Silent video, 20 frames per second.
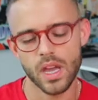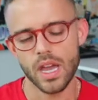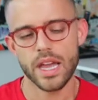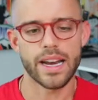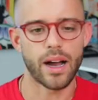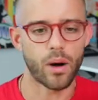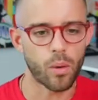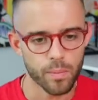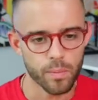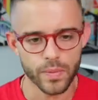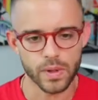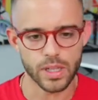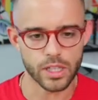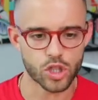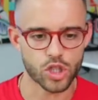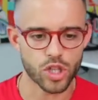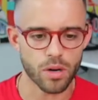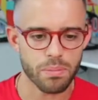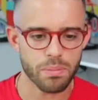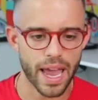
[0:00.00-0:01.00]
Now let's
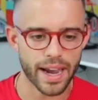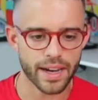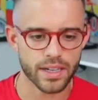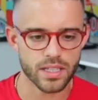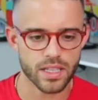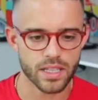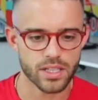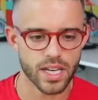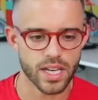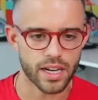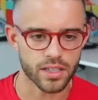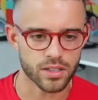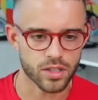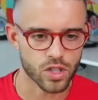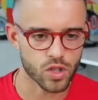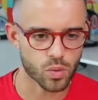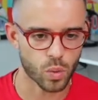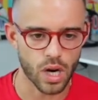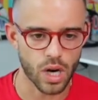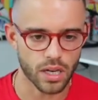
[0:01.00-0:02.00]
jump back into the settings
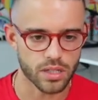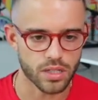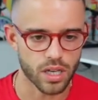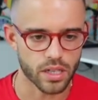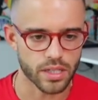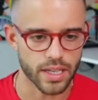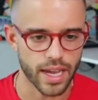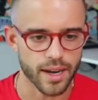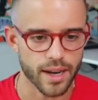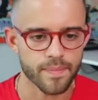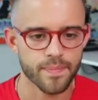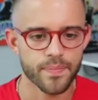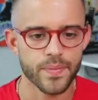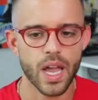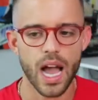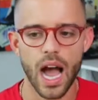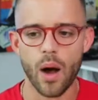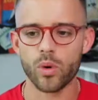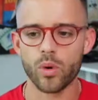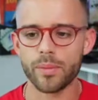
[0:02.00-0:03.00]
because we're not done yet.
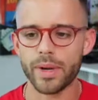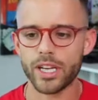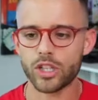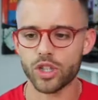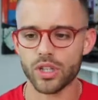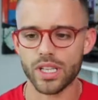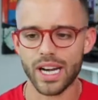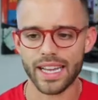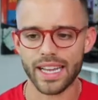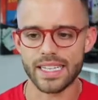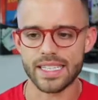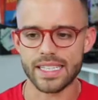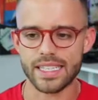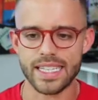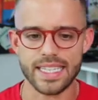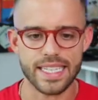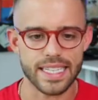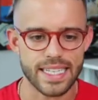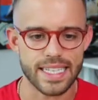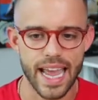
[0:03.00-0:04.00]
I want to make sure that I can see
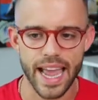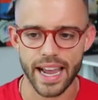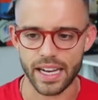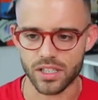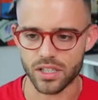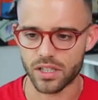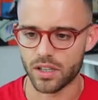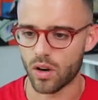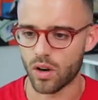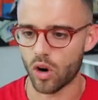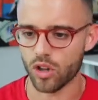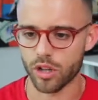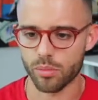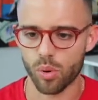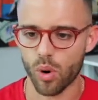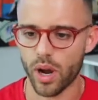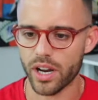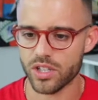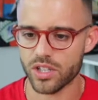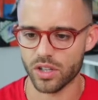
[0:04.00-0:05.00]
the text. All the
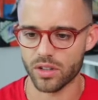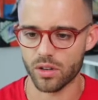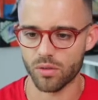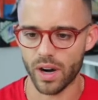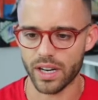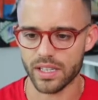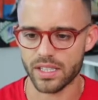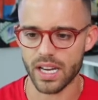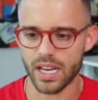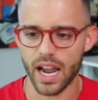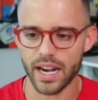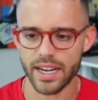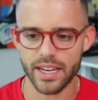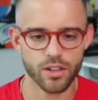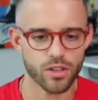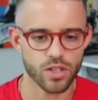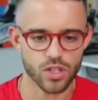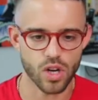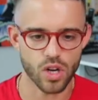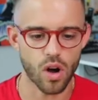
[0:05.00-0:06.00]
price on the right side here
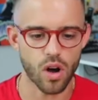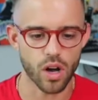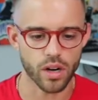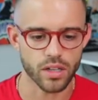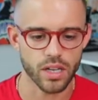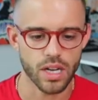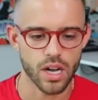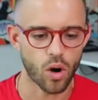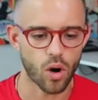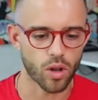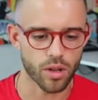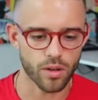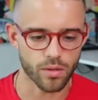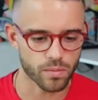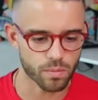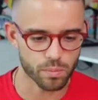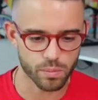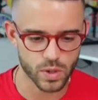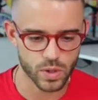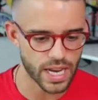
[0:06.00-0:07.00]
is gone. All the
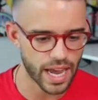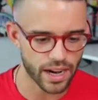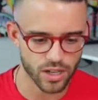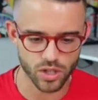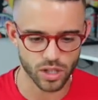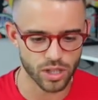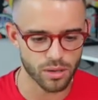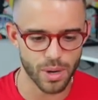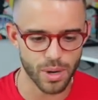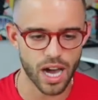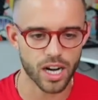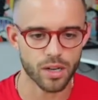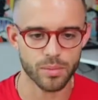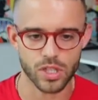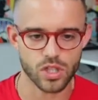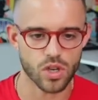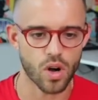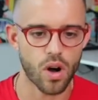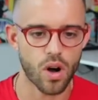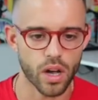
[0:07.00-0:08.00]
text on the bottom, it's
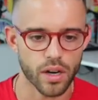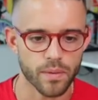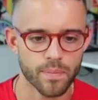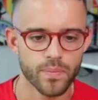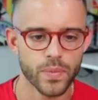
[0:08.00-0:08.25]
gone.